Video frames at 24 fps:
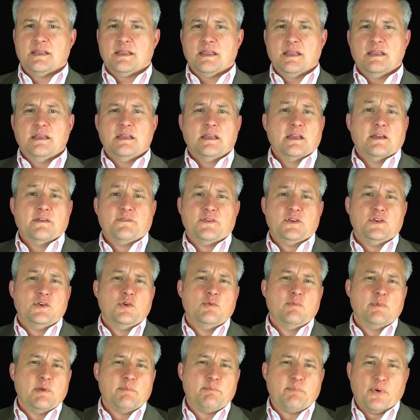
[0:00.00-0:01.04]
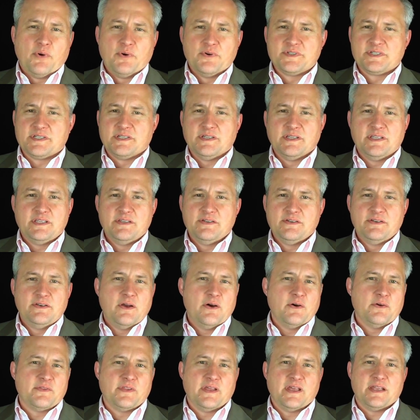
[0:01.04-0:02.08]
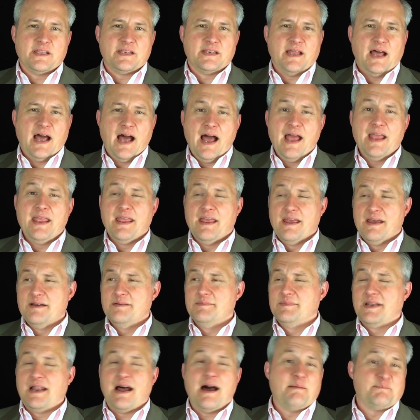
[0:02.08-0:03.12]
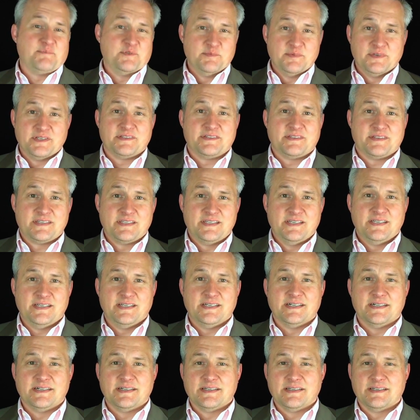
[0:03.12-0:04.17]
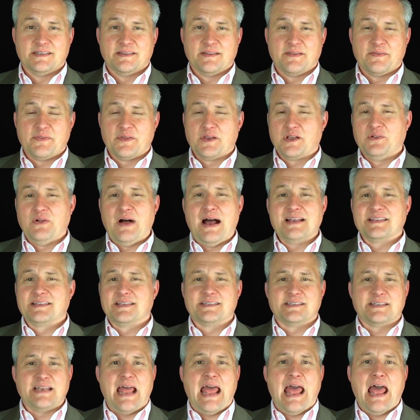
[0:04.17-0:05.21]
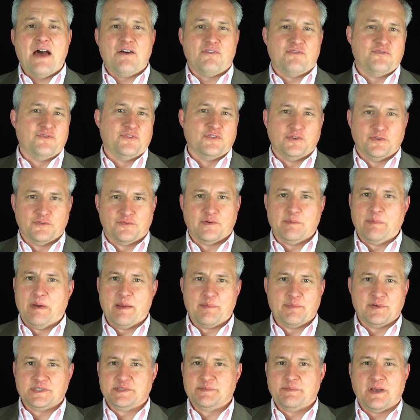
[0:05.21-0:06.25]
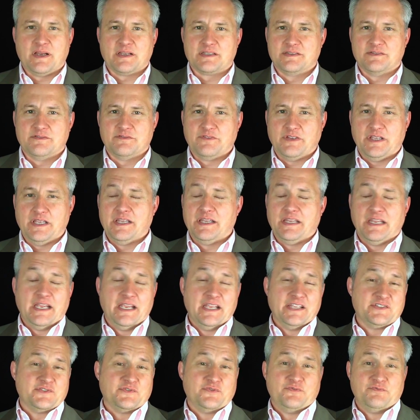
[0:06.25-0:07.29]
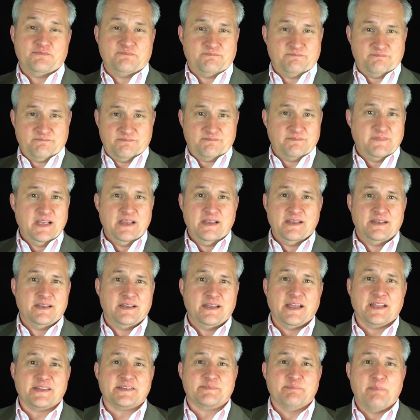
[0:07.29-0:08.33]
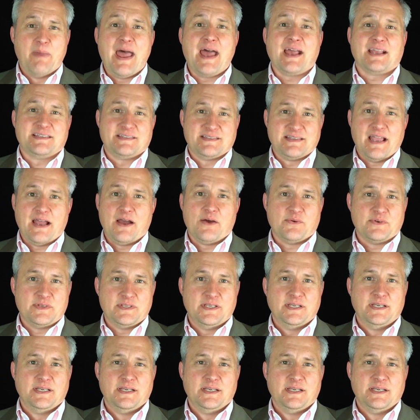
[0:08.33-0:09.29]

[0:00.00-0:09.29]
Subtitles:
If you knew me personally, you'd know that I am an optimist. The glass isn't half full from my perspective. It's maxed out.